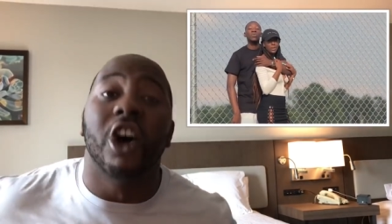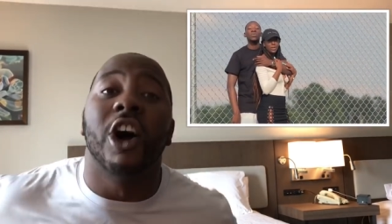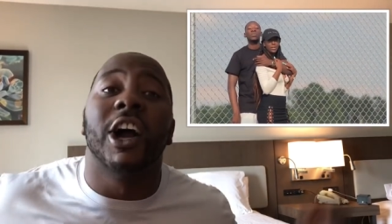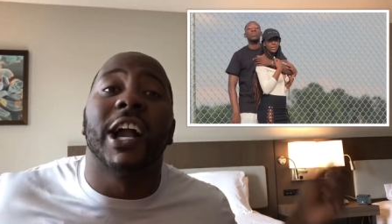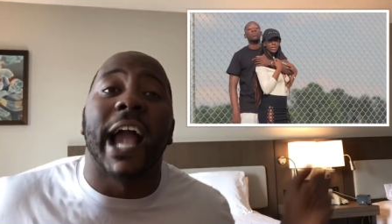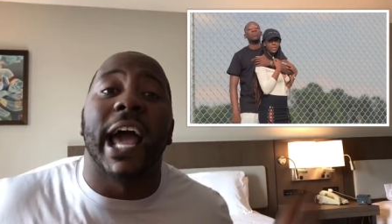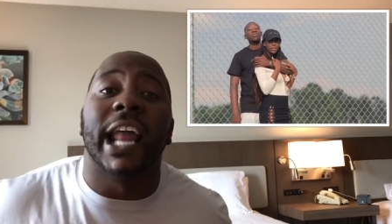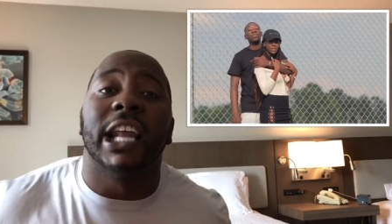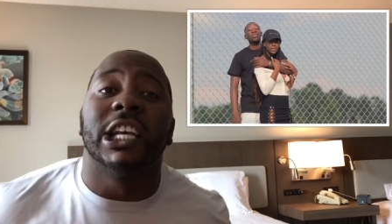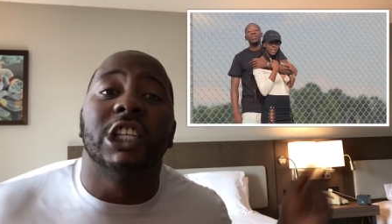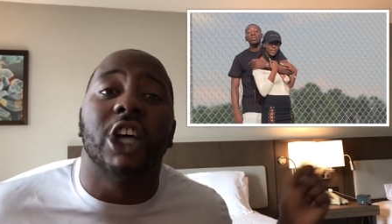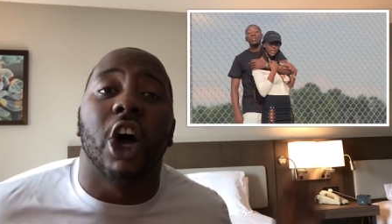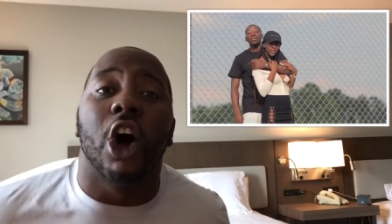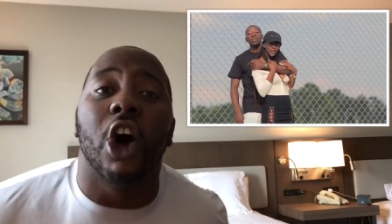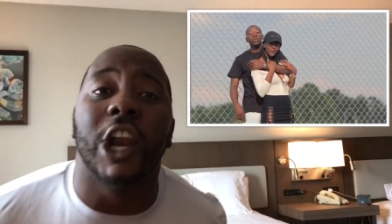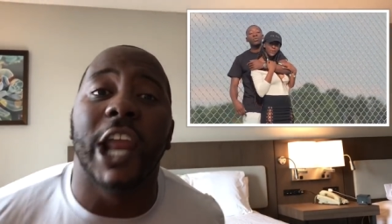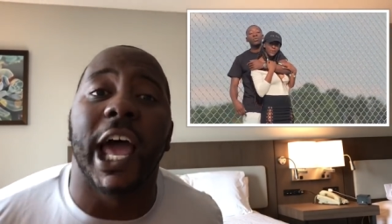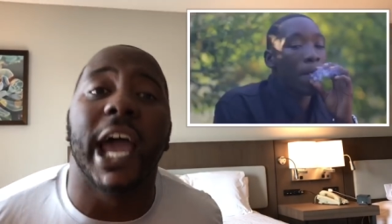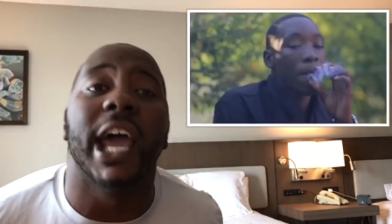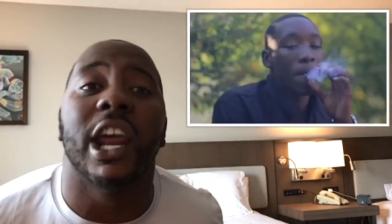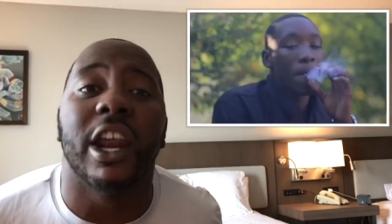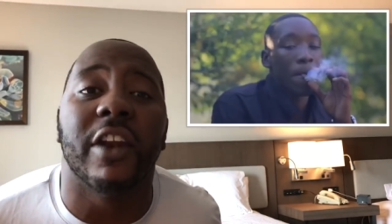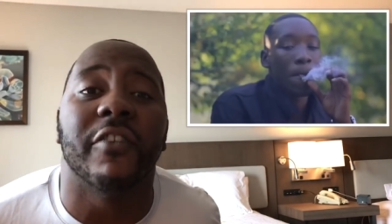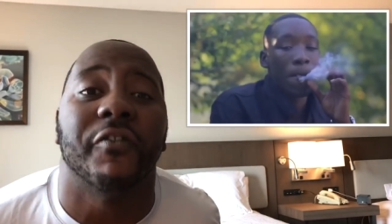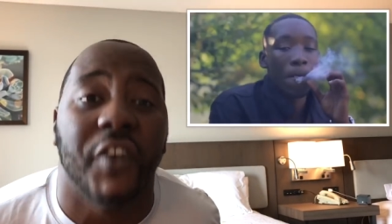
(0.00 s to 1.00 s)
No, got his old
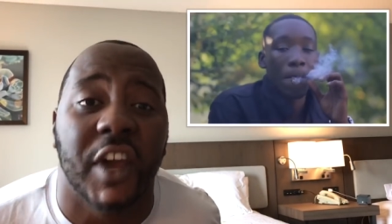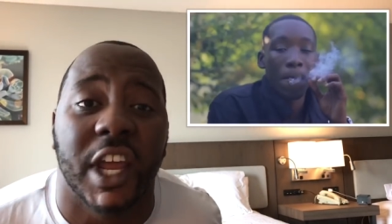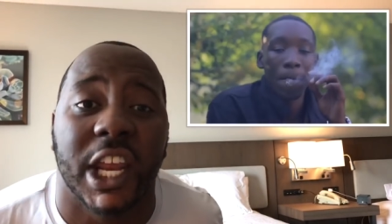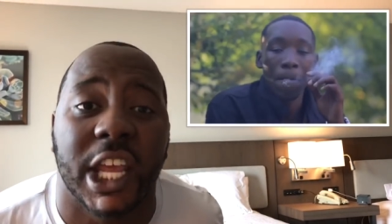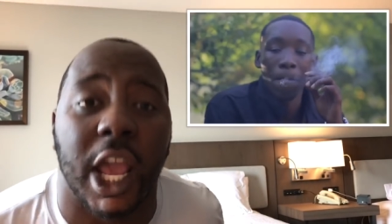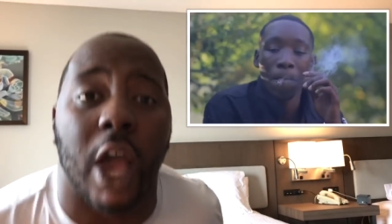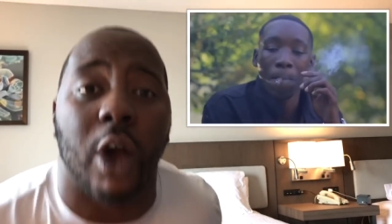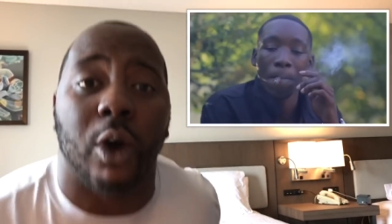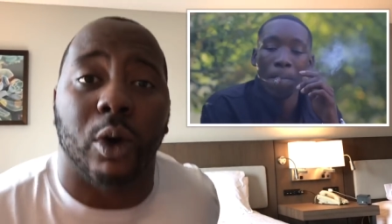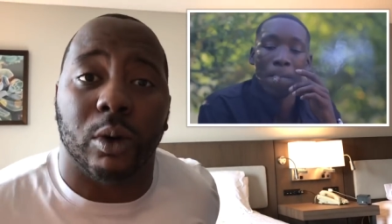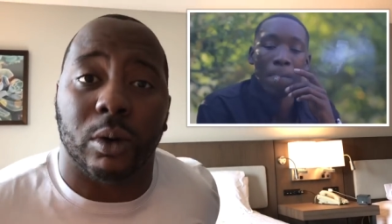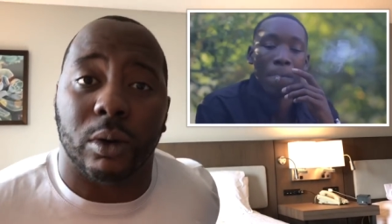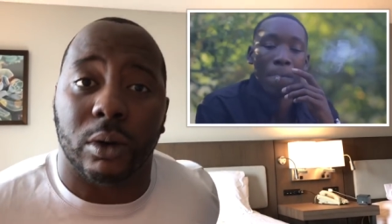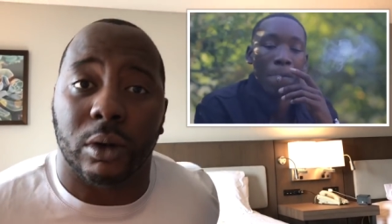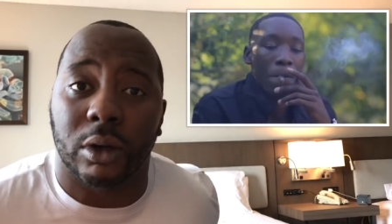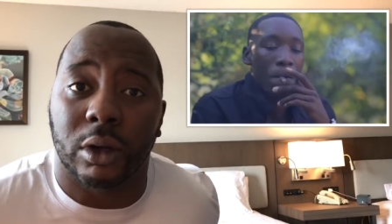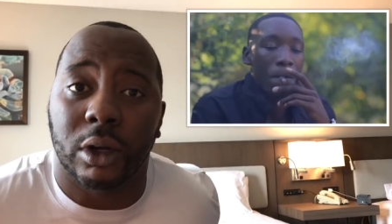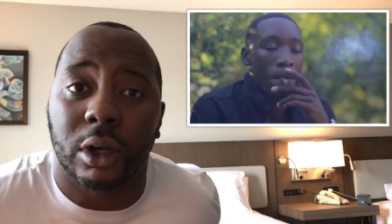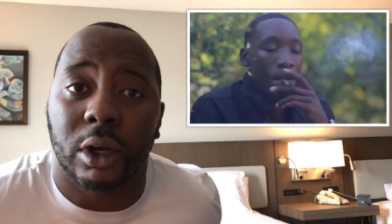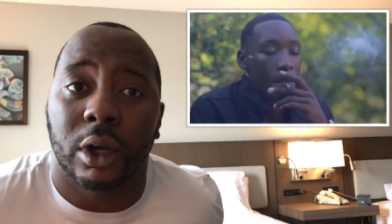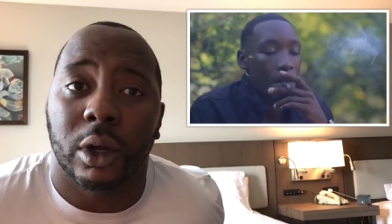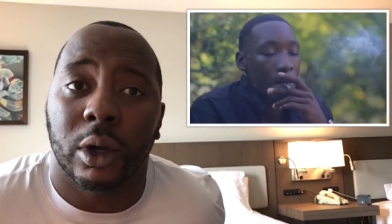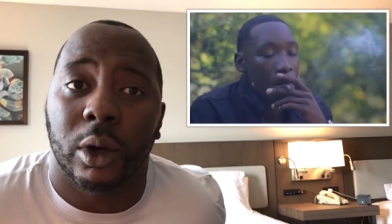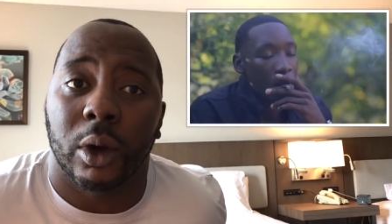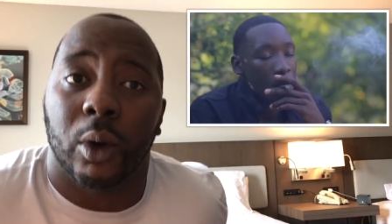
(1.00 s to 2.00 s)
lady in the video.
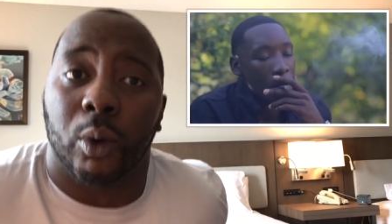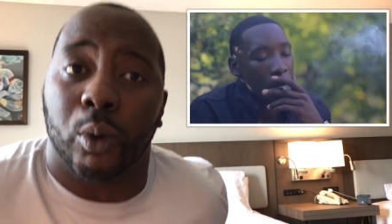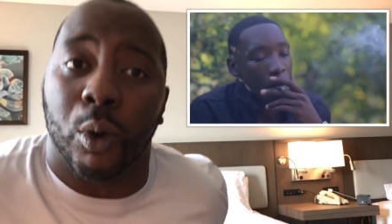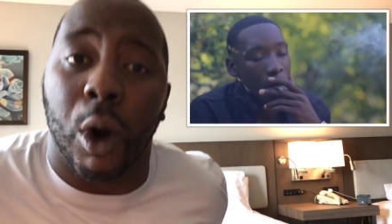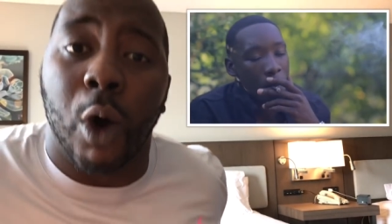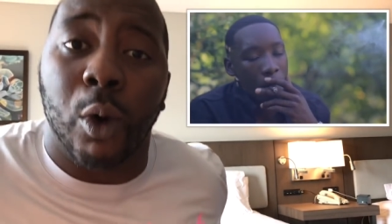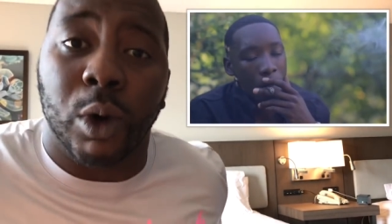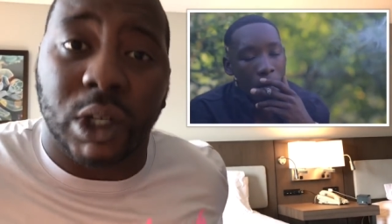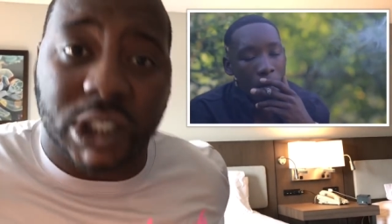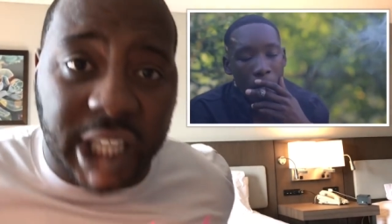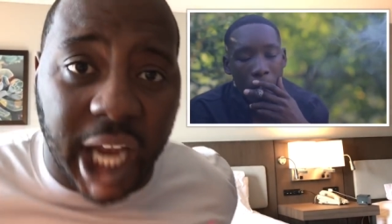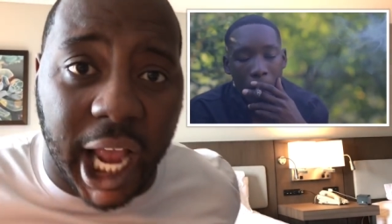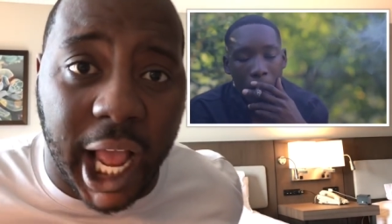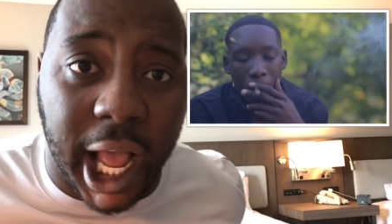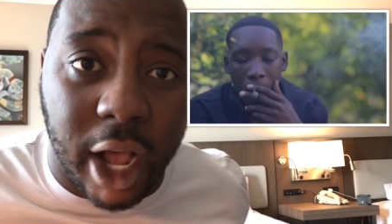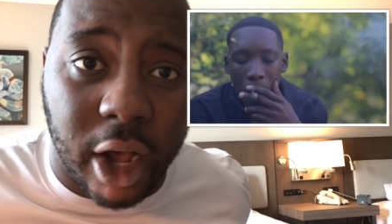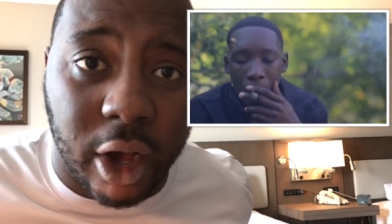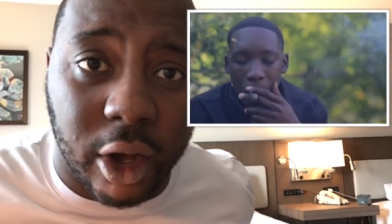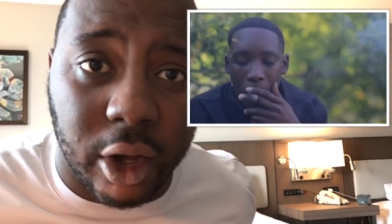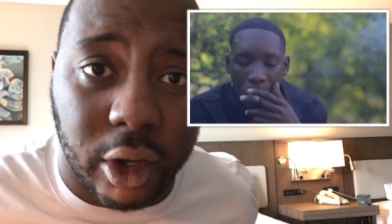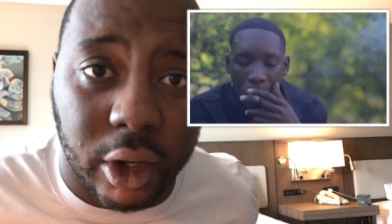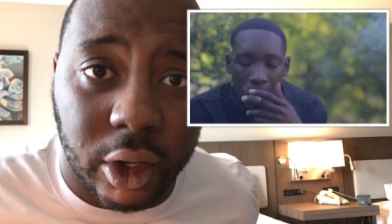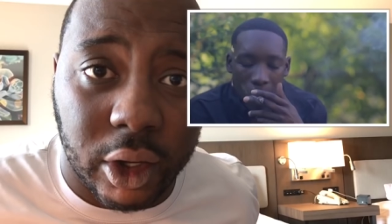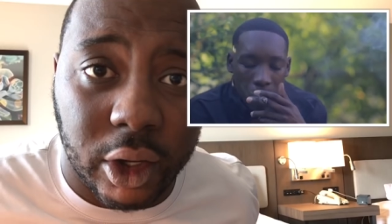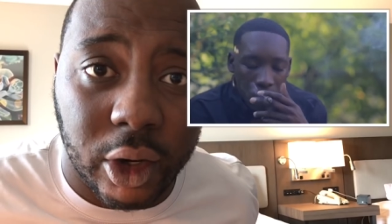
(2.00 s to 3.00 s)
Wrong with
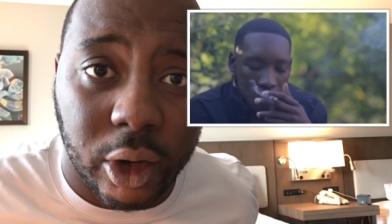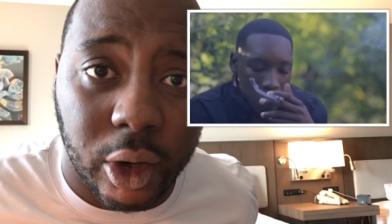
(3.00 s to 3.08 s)
y'all.